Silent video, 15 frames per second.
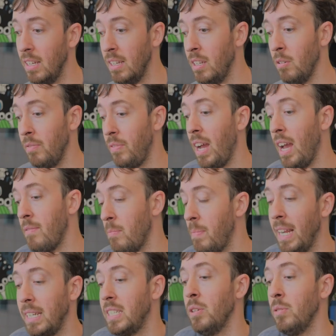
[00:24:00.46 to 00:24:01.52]
you know, if I have a
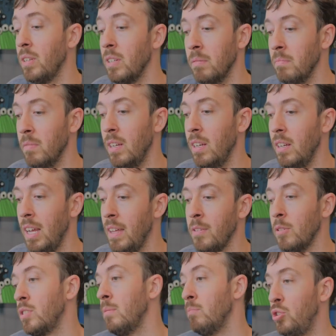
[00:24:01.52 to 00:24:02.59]
bacterium and
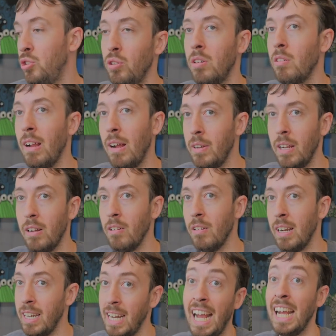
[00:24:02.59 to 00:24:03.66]
there's some sugar out here
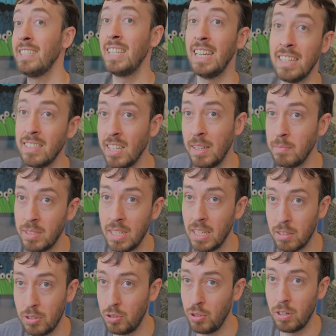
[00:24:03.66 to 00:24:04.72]
and it has the enzymes to eat
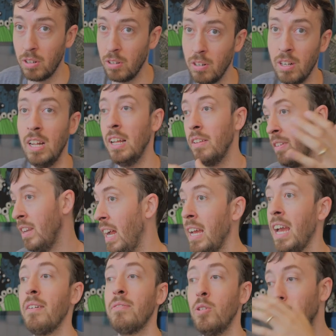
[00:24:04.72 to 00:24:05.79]
the sugar, then I
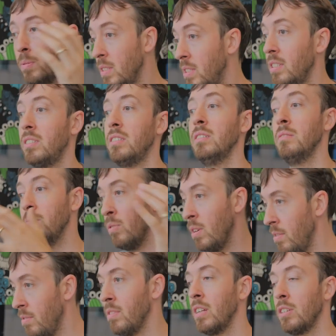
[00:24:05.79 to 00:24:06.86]
have an open system
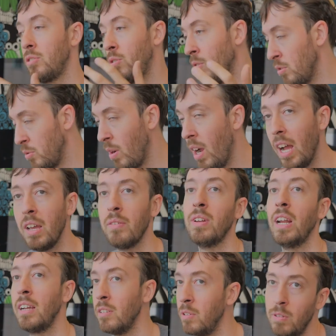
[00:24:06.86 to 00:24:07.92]
with an external drive and
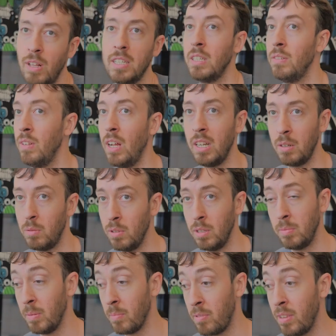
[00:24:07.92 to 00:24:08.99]
I can do lots of
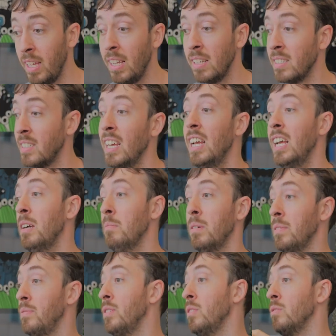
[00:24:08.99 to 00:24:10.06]
non-equilibrium things. But
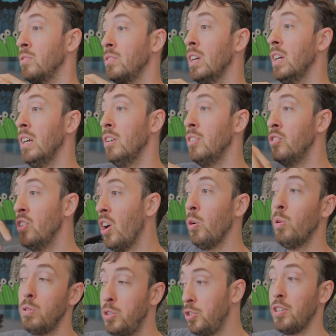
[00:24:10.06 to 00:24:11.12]
if there's
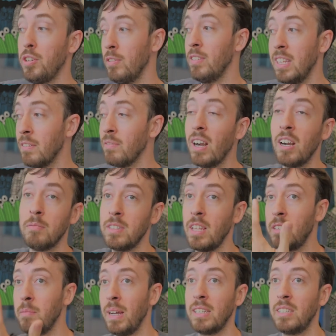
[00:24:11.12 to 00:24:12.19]
no sugar in the environment that
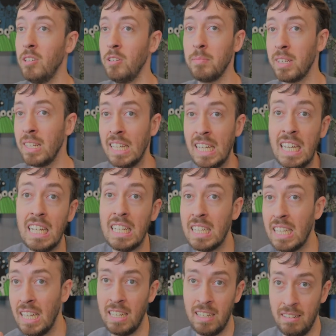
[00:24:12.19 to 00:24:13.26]
the bacterium can eat,
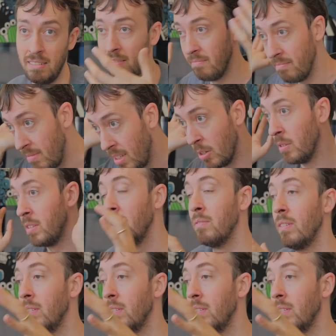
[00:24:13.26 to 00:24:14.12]
then, you know,